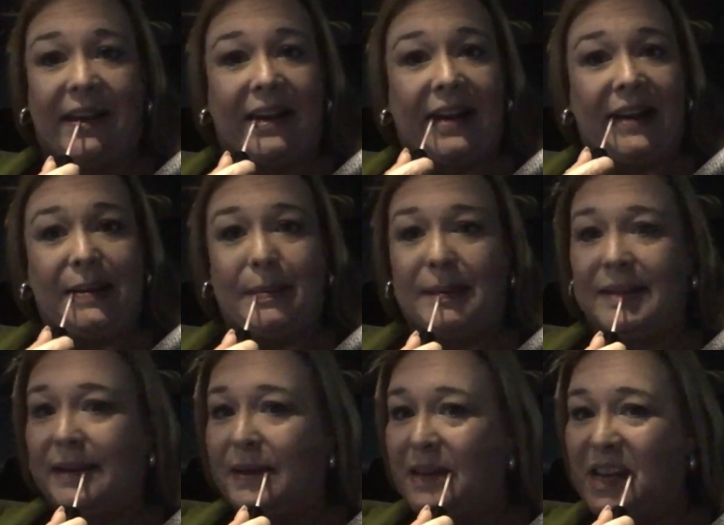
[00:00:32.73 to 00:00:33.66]
Got to put the
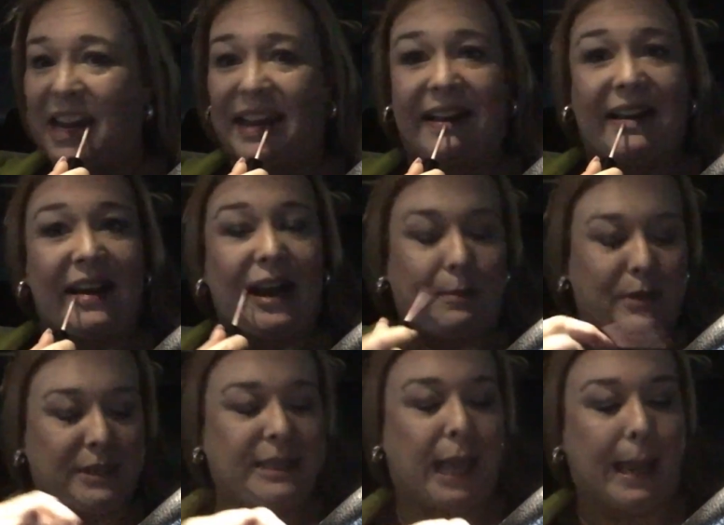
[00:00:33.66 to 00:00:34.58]
lipstick on. I'm
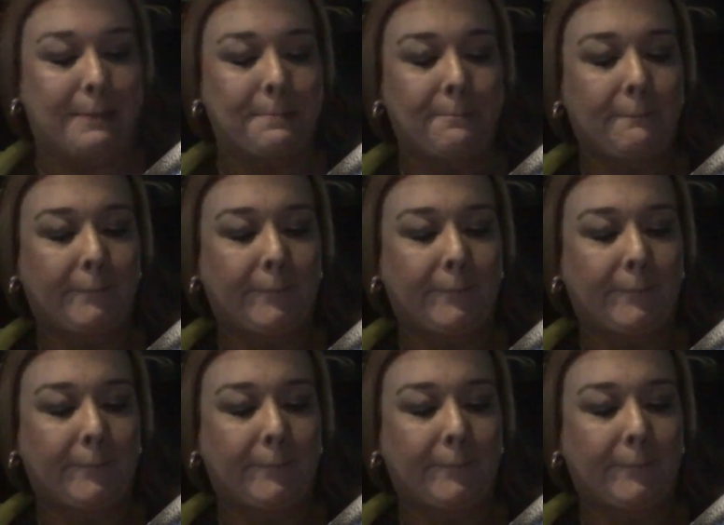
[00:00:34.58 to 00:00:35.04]
just saying.